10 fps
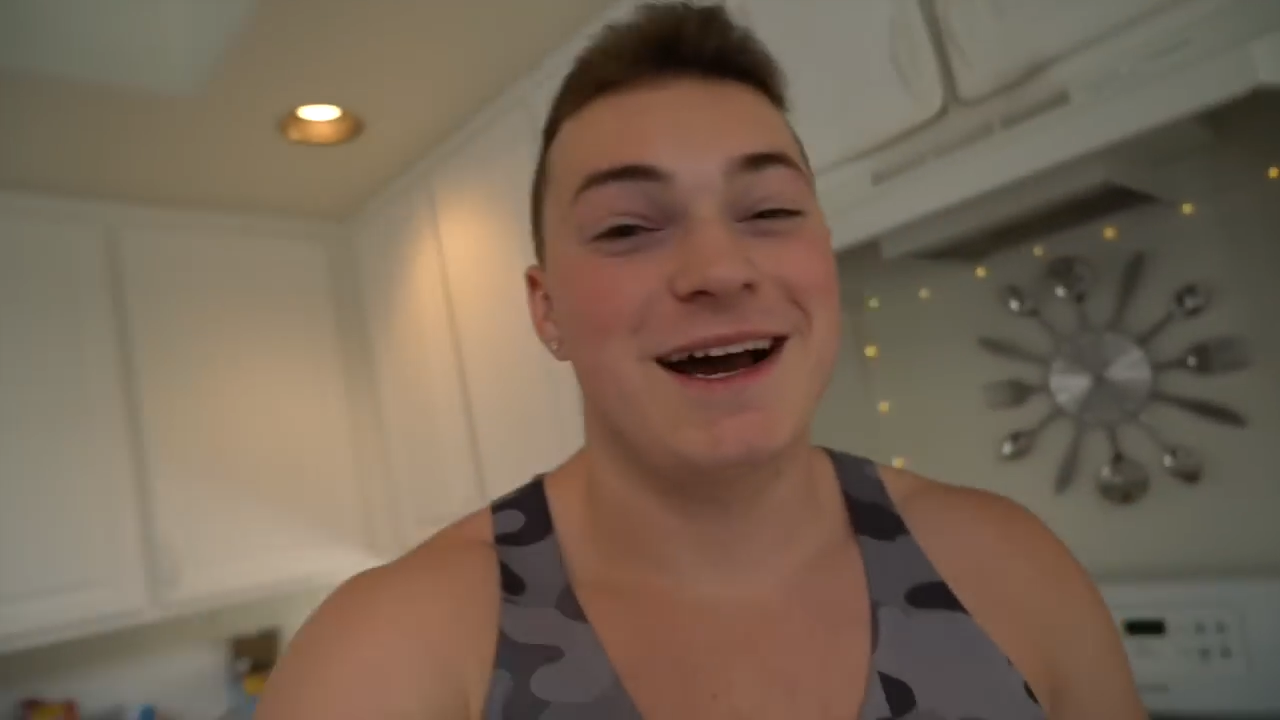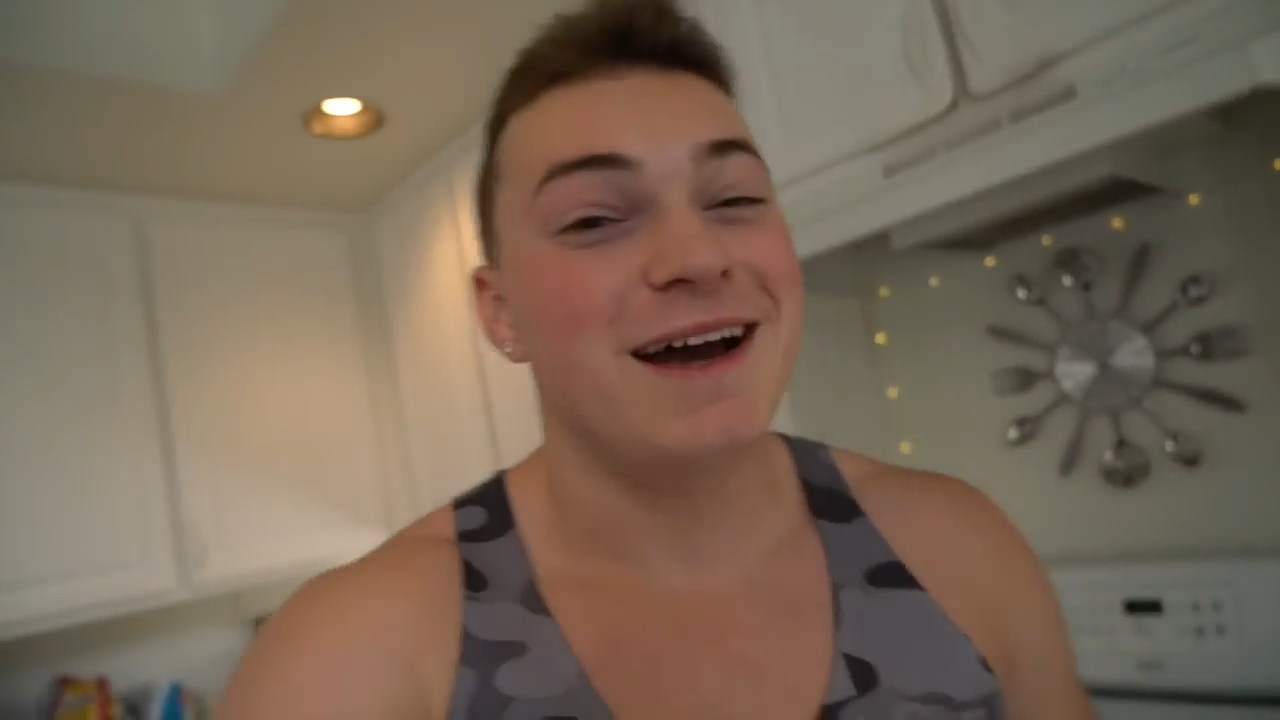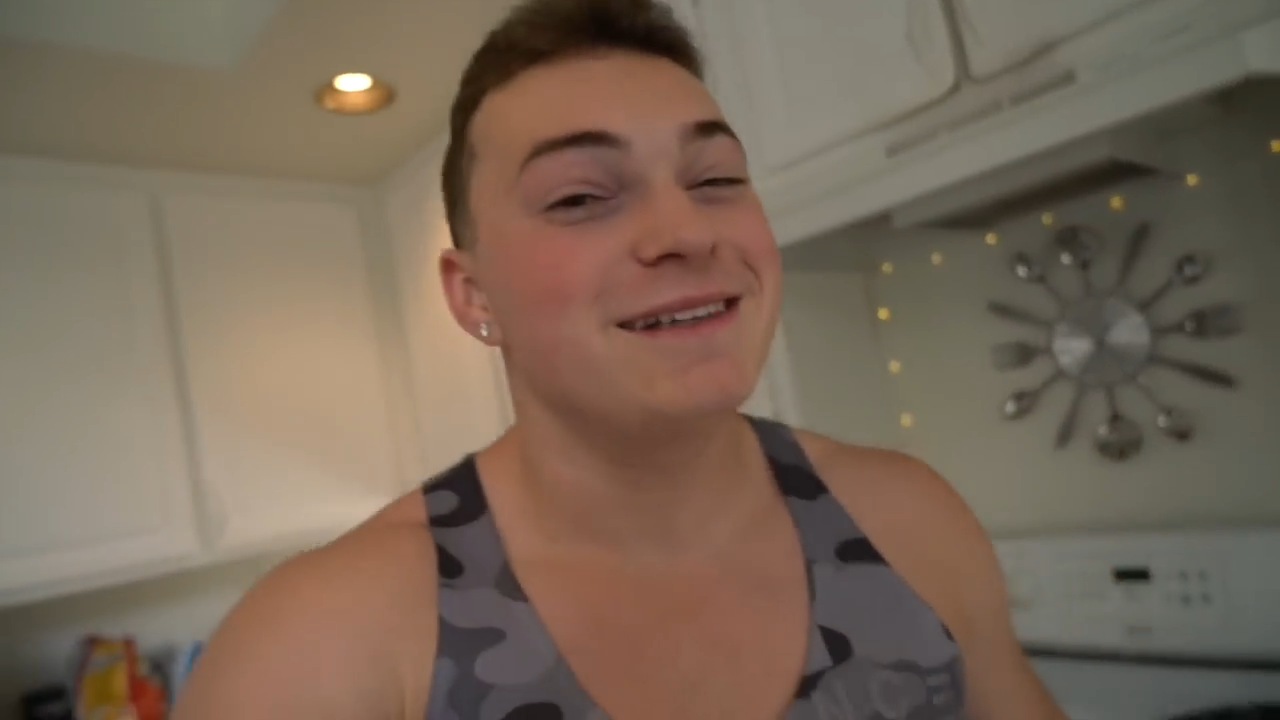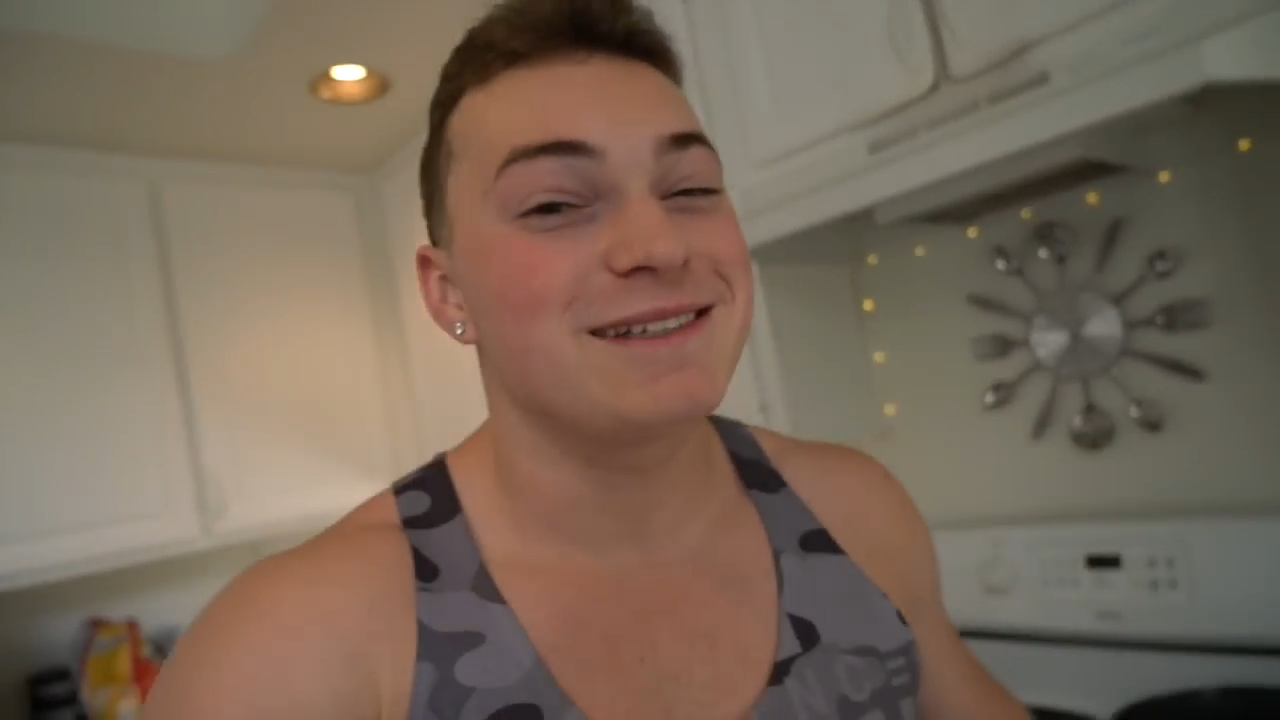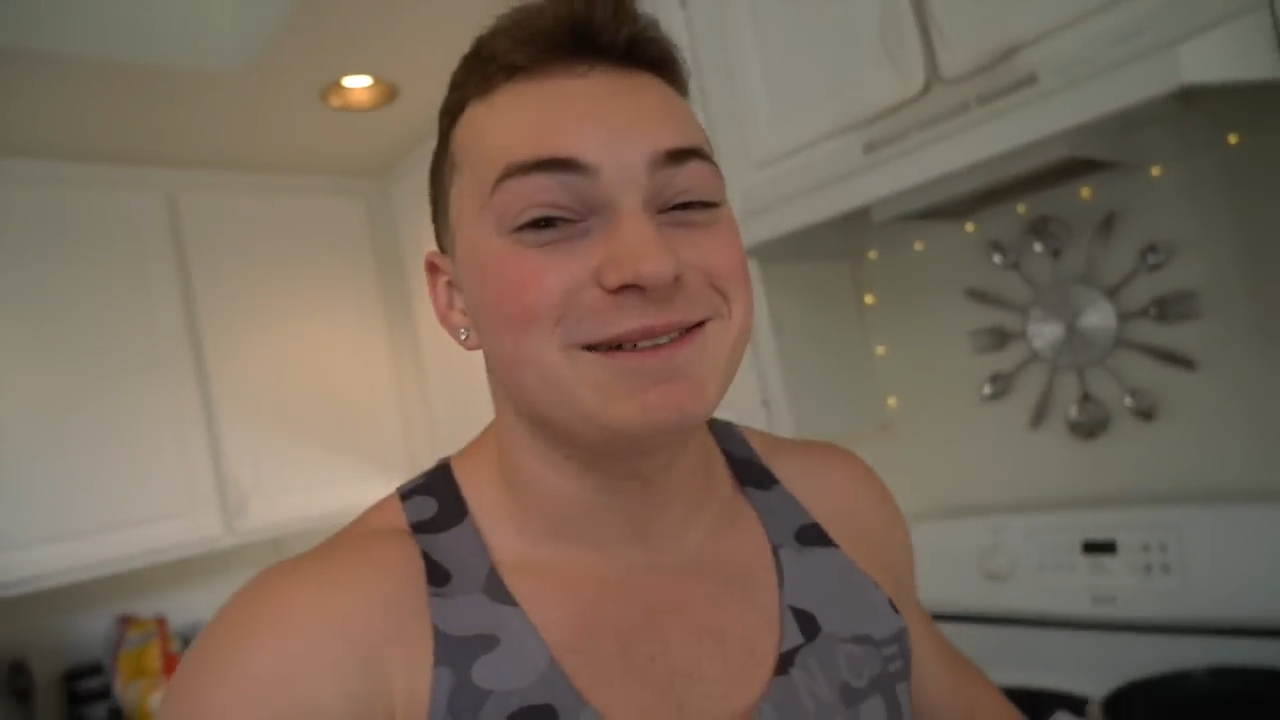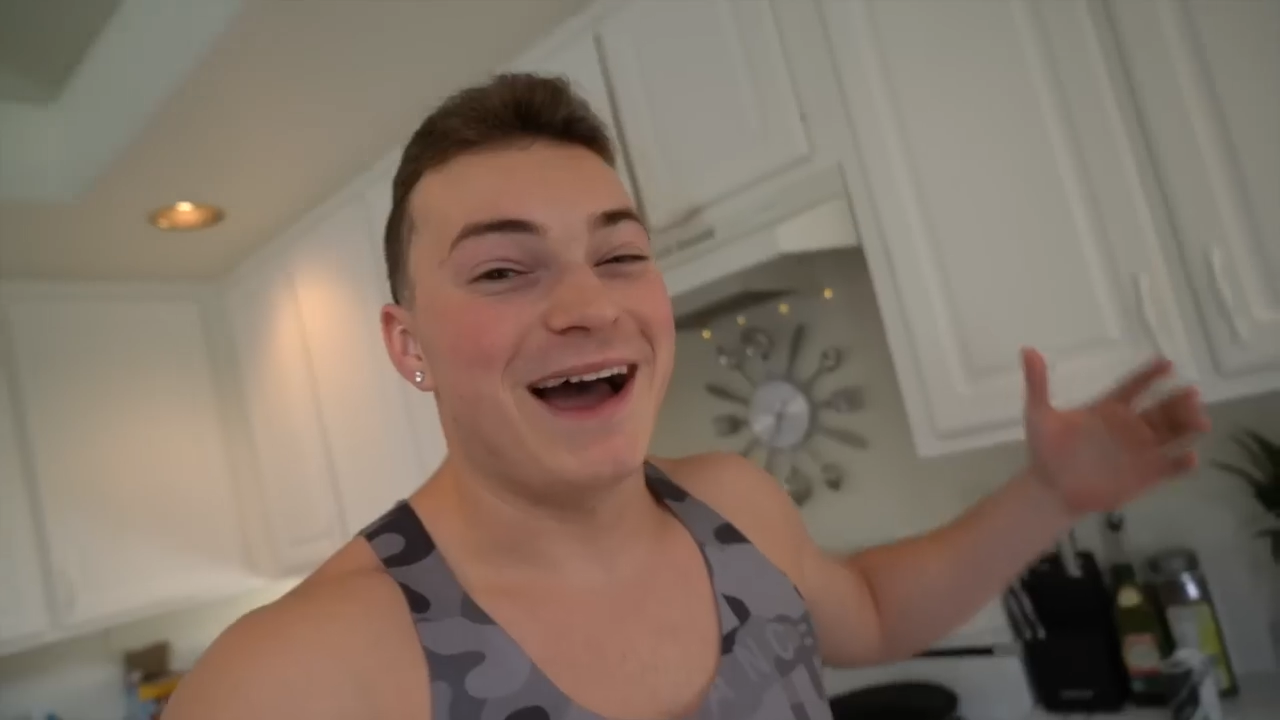guys.